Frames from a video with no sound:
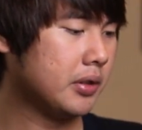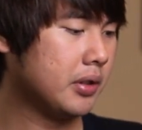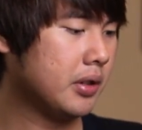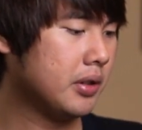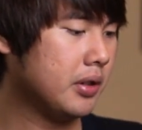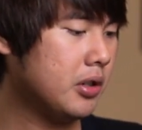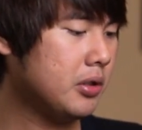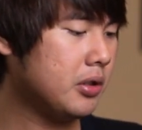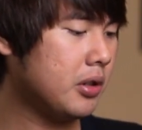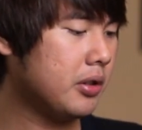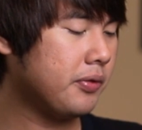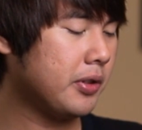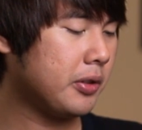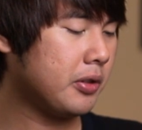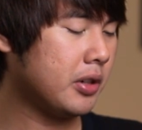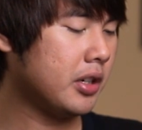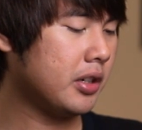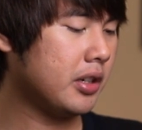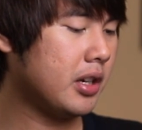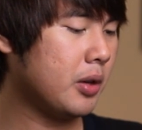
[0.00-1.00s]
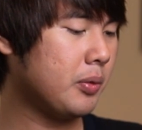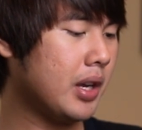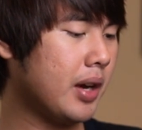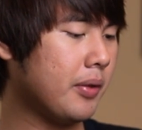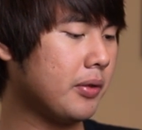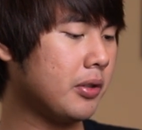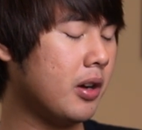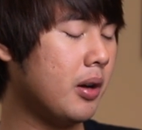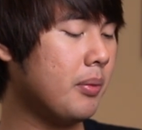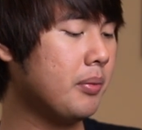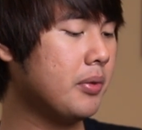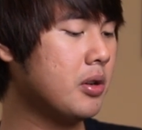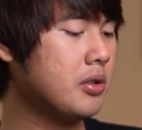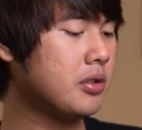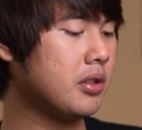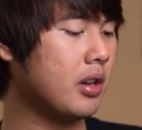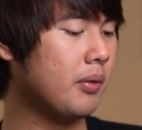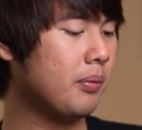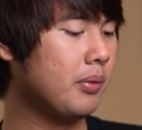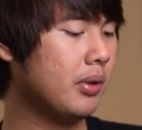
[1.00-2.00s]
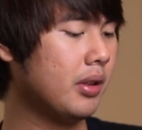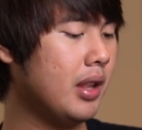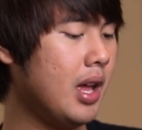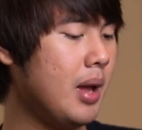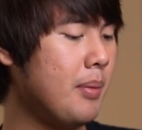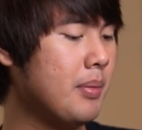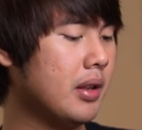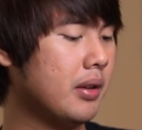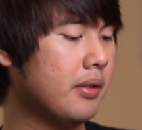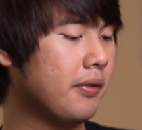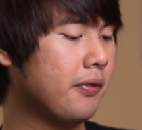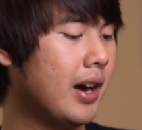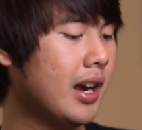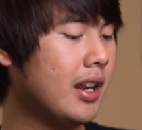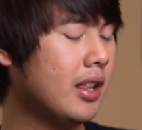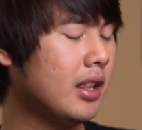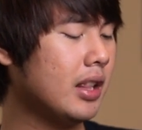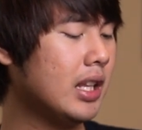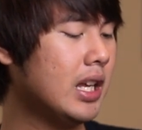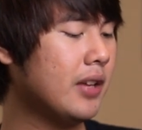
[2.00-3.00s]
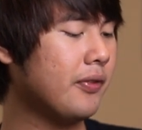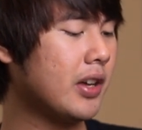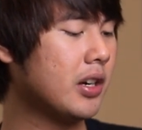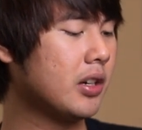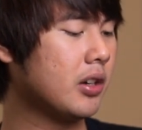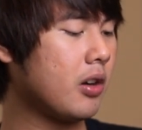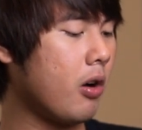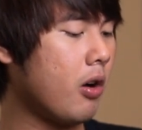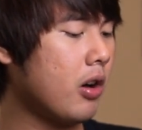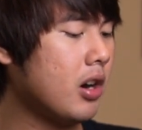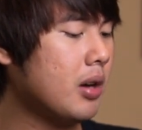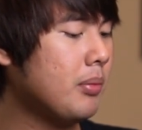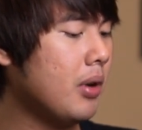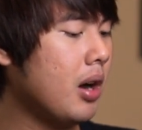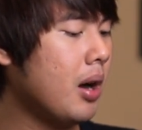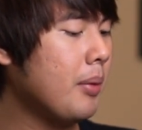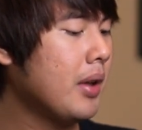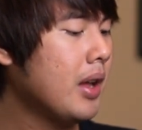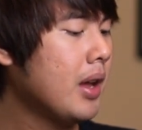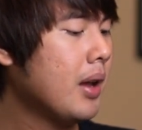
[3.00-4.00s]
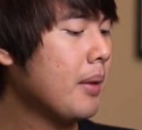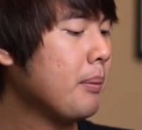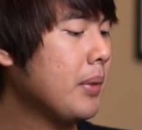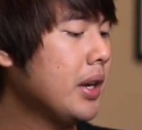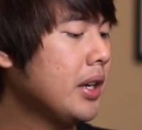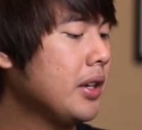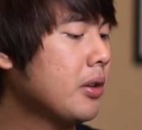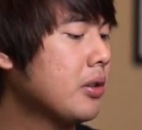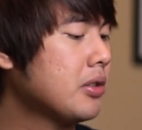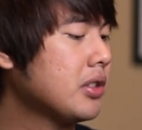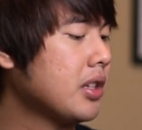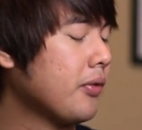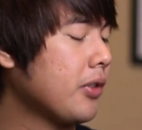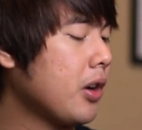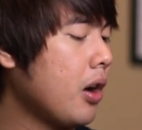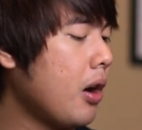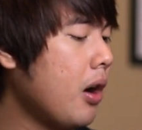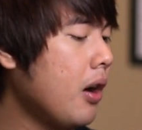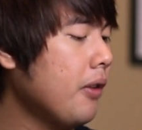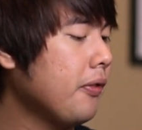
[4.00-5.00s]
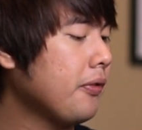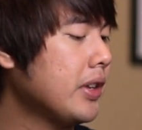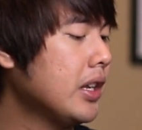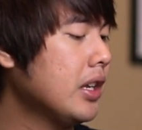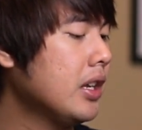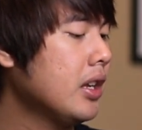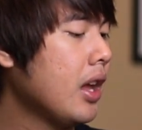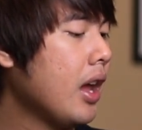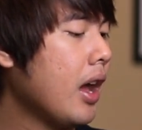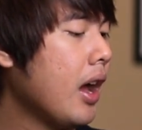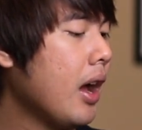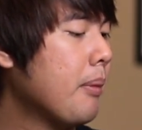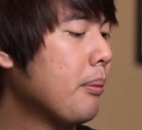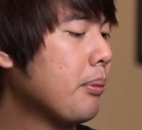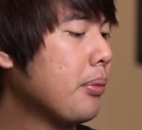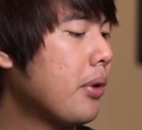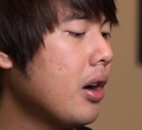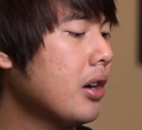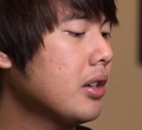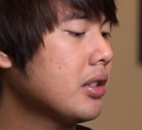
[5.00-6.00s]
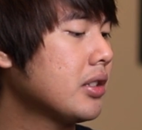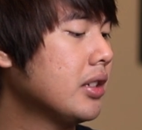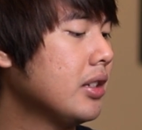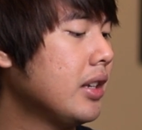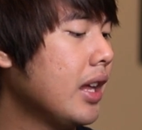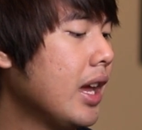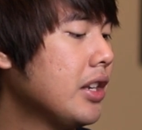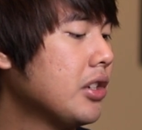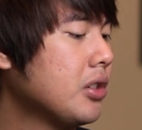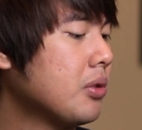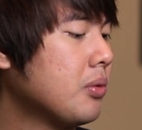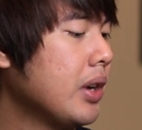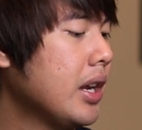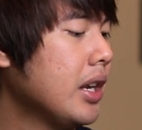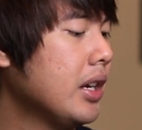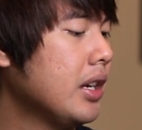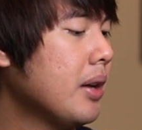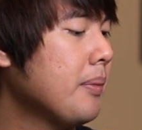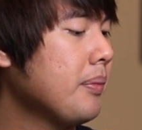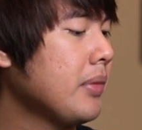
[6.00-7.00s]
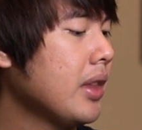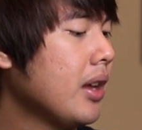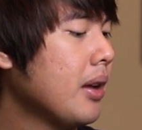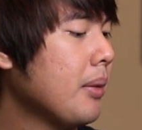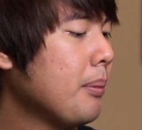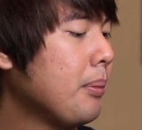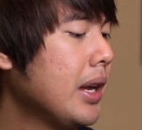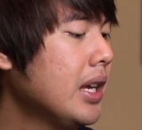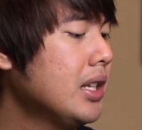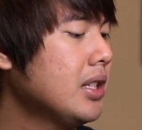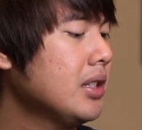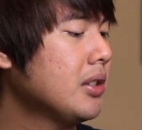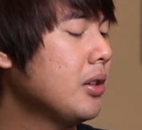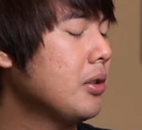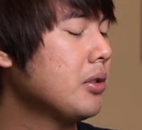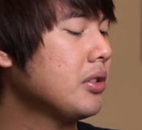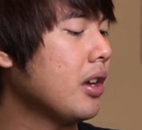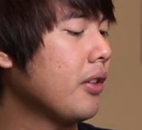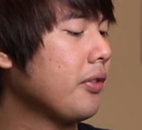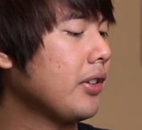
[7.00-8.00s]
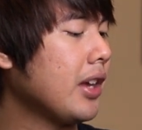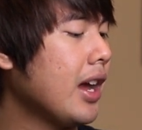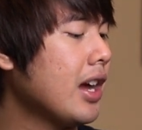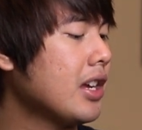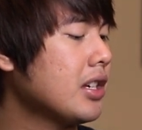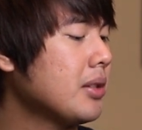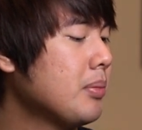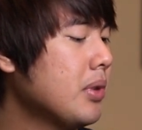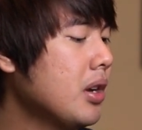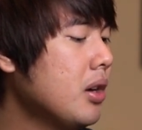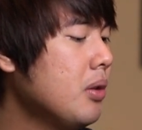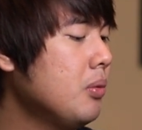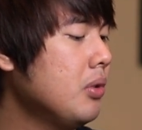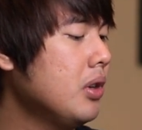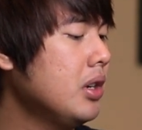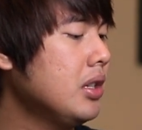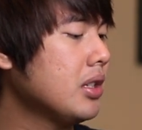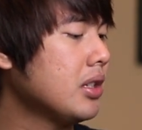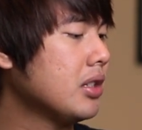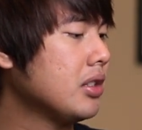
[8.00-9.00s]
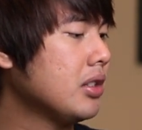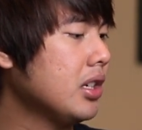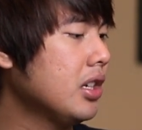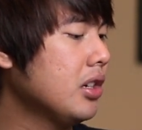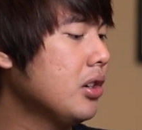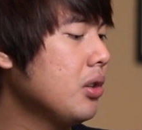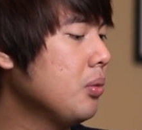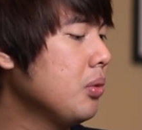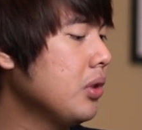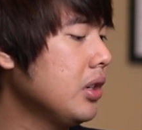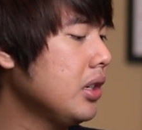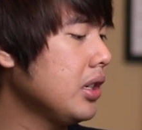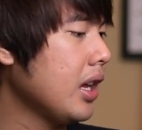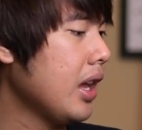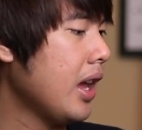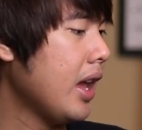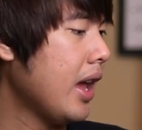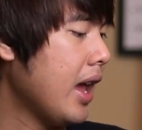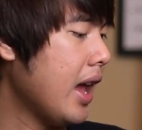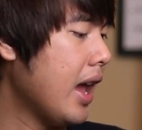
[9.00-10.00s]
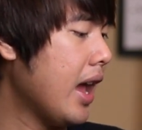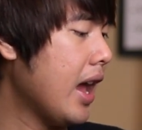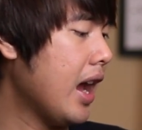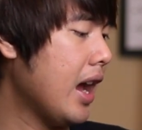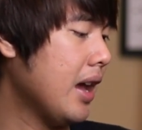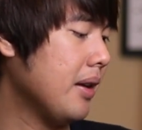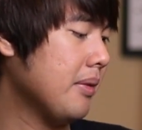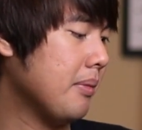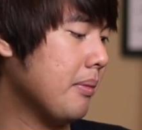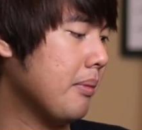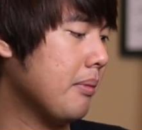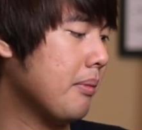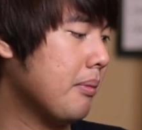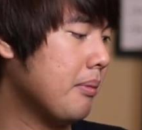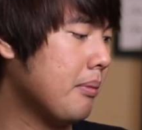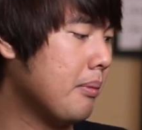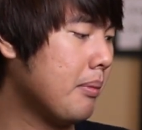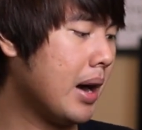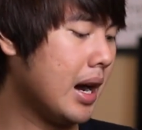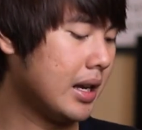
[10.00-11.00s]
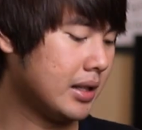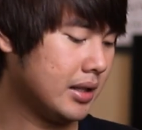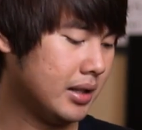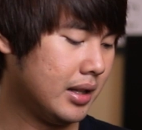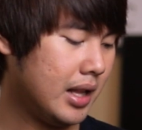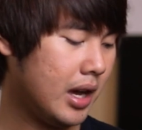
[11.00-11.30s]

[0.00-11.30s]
So the notes on Fragrantica, we have top notes of lemon, violet leaf, and cardamom, mid notes of coffee, ambroxan, and geranium, base notes of cashmere wood, cedar wood, and musk.